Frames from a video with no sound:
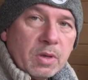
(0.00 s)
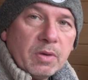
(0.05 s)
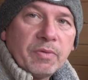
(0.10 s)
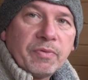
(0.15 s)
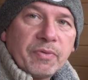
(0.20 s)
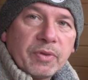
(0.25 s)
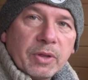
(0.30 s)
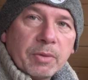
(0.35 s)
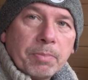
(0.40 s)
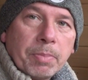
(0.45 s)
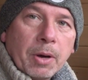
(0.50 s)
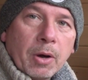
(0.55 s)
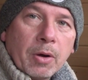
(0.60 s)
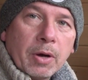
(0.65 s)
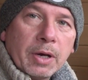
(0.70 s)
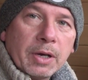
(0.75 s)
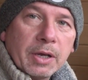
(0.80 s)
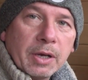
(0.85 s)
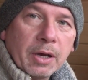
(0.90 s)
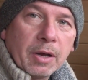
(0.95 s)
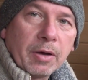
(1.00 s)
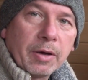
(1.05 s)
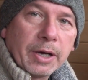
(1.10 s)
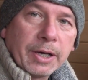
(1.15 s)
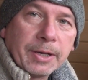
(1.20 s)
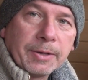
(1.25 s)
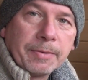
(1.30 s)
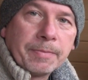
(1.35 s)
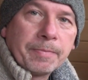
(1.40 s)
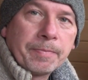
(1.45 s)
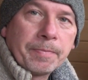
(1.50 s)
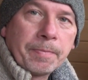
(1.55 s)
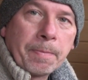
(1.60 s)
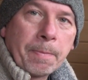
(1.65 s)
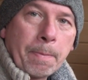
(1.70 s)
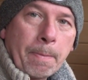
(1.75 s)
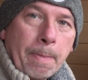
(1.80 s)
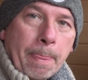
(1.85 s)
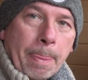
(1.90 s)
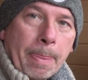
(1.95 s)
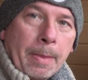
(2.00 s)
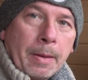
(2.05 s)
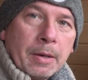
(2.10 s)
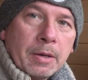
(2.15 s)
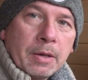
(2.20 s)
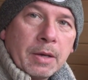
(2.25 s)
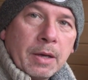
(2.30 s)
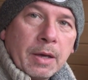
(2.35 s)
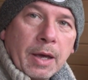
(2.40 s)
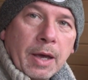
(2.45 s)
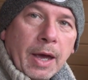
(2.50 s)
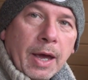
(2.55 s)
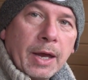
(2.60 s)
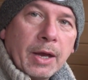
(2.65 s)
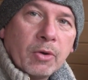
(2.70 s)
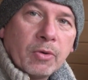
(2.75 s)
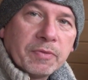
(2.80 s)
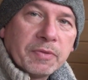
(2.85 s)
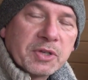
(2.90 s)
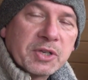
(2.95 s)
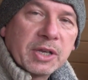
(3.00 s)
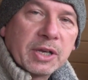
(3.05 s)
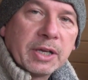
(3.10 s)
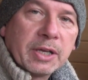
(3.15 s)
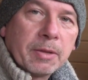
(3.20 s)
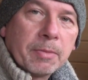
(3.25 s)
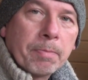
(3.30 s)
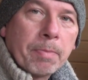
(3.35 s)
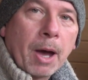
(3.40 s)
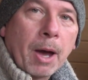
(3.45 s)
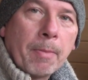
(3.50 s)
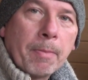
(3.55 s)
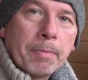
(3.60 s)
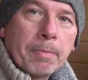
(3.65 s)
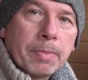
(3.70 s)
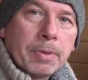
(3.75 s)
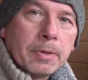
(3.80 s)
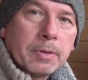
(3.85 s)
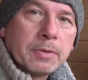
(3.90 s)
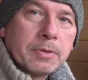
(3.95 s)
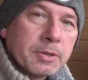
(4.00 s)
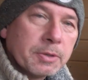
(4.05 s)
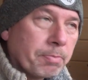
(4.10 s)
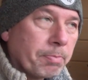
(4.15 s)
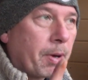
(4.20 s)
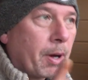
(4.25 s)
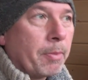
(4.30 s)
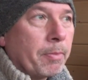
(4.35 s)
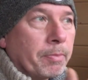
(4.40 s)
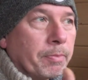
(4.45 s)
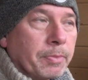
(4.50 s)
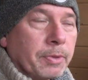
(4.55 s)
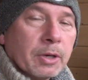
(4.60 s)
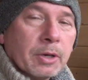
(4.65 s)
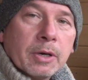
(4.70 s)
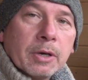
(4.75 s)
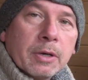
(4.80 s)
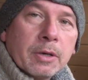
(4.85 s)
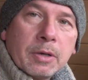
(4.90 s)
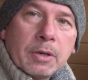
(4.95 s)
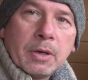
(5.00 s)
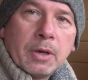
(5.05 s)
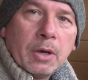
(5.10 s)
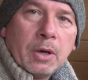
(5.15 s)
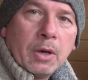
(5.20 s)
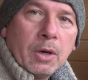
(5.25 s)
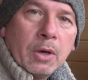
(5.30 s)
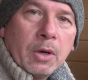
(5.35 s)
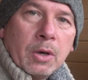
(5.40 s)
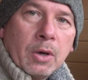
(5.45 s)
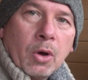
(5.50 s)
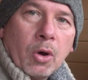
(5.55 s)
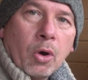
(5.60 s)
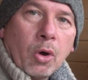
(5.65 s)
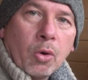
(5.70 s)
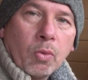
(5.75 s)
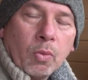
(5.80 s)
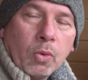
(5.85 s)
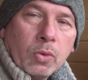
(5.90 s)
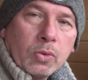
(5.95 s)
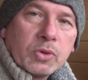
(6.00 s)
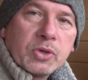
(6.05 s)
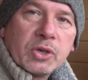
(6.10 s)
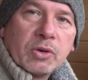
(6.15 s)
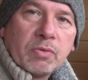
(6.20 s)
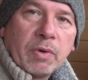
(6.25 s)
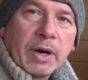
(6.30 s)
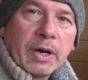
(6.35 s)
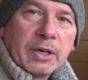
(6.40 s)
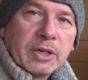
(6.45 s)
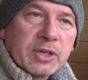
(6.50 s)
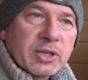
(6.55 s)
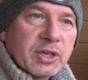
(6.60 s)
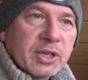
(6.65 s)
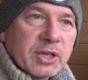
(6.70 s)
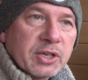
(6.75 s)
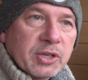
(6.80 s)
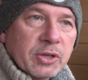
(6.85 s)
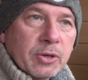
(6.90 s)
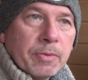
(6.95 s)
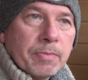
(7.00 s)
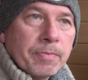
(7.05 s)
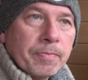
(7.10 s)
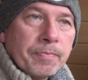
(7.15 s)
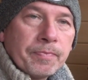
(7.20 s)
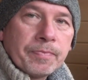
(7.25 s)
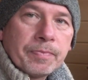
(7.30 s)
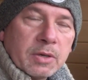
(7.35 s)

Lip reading: for the pilot light and obviously the pump to pump your hot water around your system.